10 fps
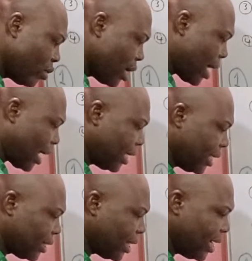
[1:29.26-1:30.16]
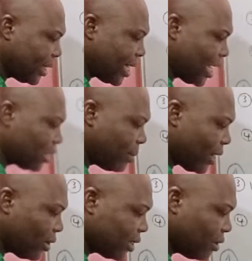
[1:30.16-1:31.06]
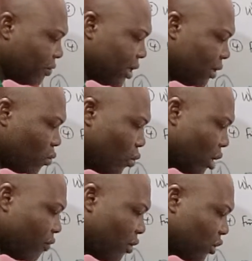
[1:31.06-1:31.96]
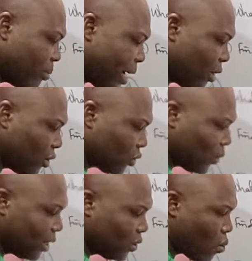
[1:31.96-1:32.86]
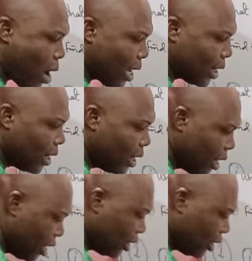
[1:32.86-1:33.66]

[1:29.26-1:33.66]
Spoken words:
And then 3 times minus 7 will give us minus 21 is